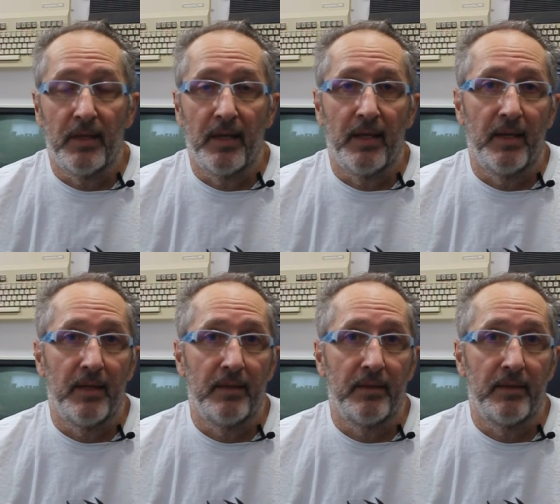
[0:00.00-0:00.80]

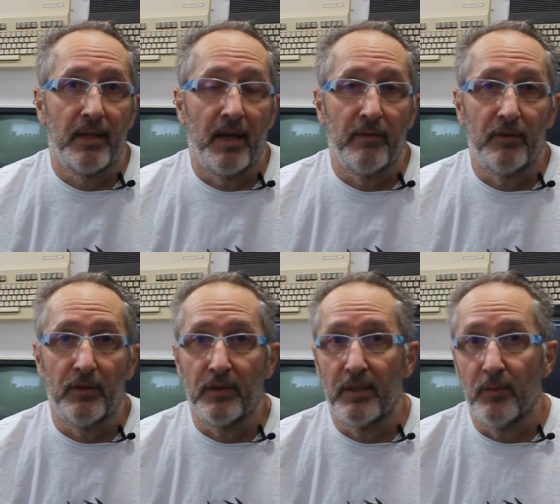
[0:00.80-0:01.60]
and have a
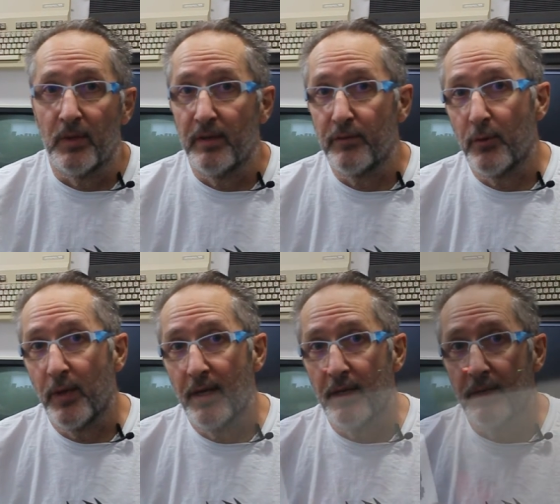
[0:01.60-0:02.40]
look at what I've
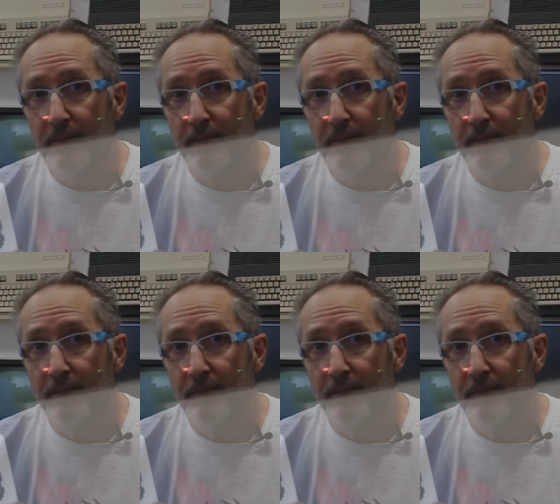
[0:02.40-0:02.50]
created.